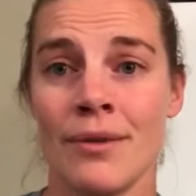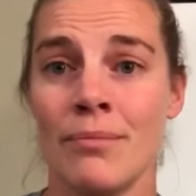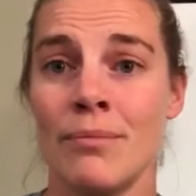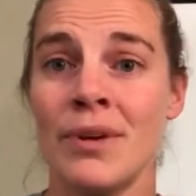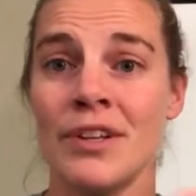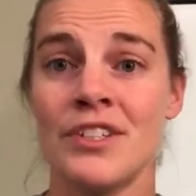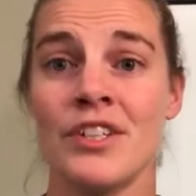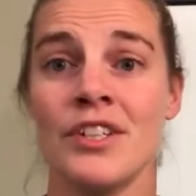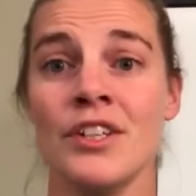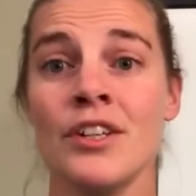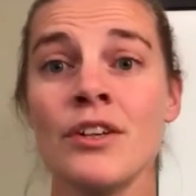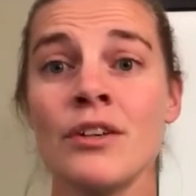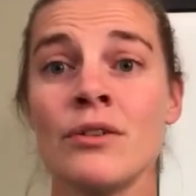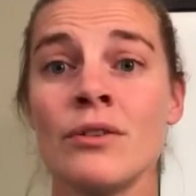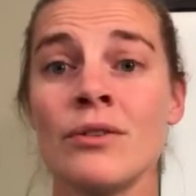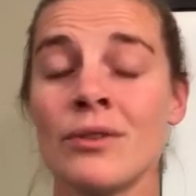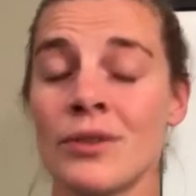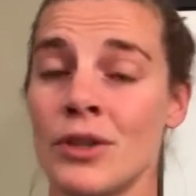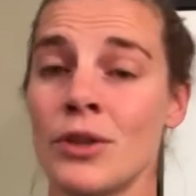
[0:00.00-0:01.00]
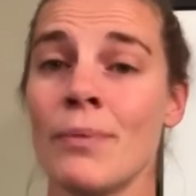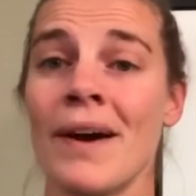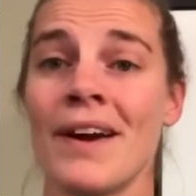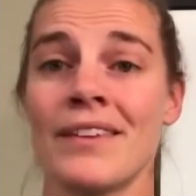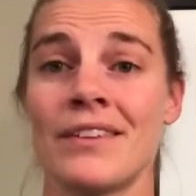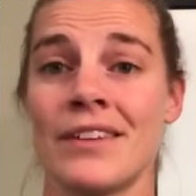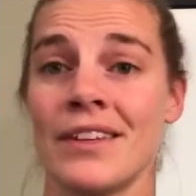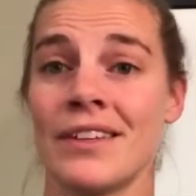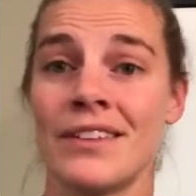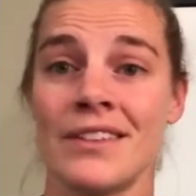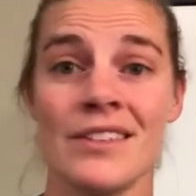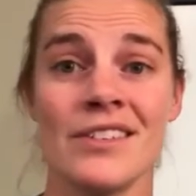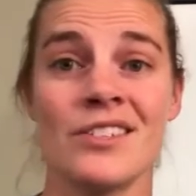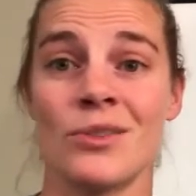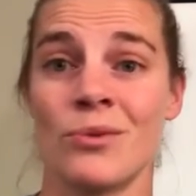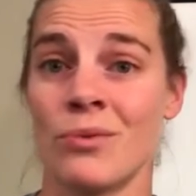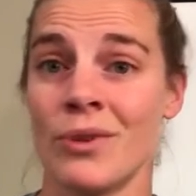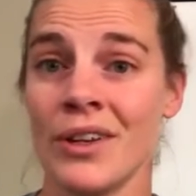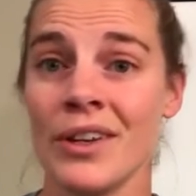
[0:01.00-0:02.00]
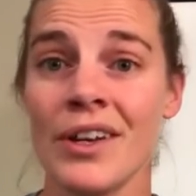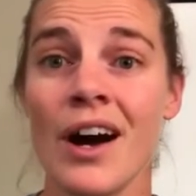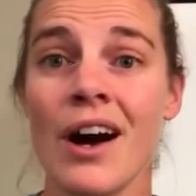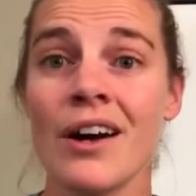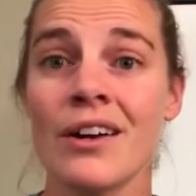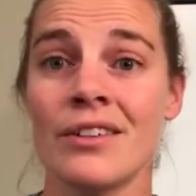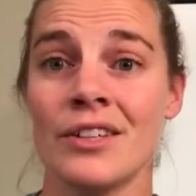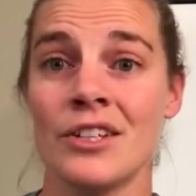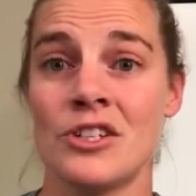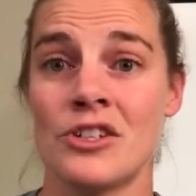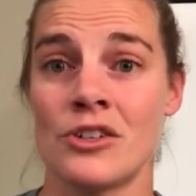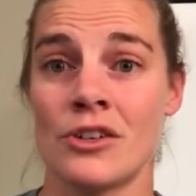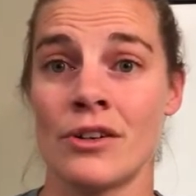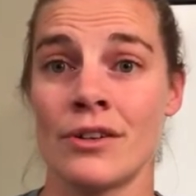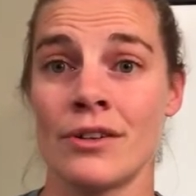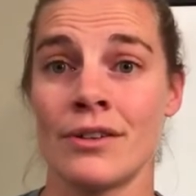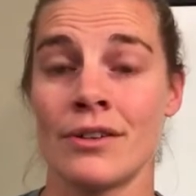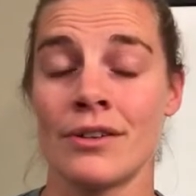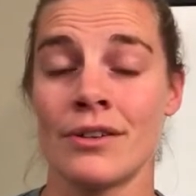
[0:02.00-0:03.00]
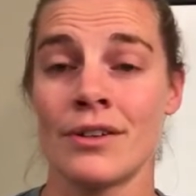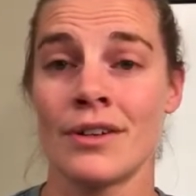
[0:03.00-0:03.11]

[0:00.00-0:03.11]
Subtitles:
But to you, you might think this is a really ugly shirt.